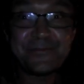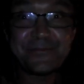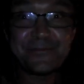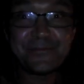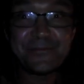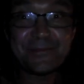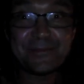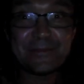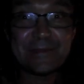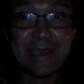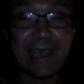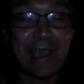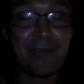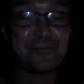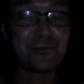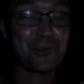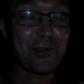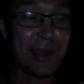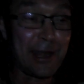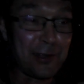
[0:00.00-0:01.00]
have tried
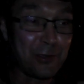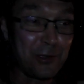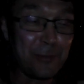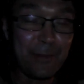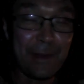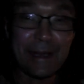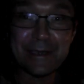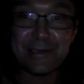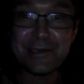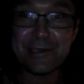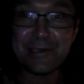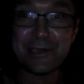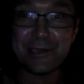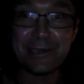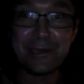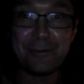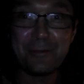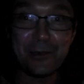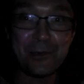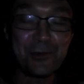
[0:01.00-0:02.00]
going back to sleep, but
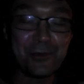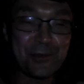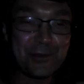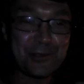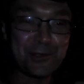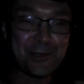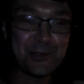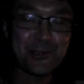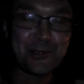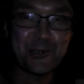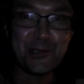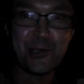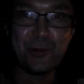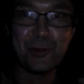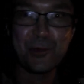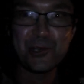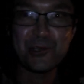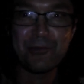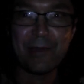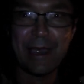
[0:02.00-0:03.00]
there's just too much
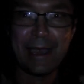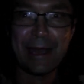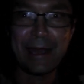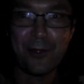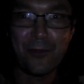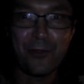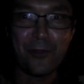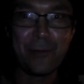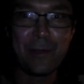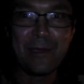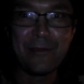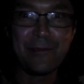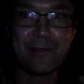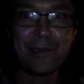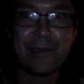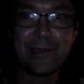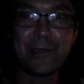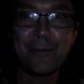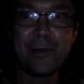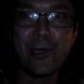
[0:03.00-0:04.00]
rain on the bivvy at the
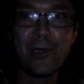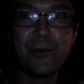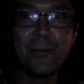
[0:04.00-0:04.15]
moment.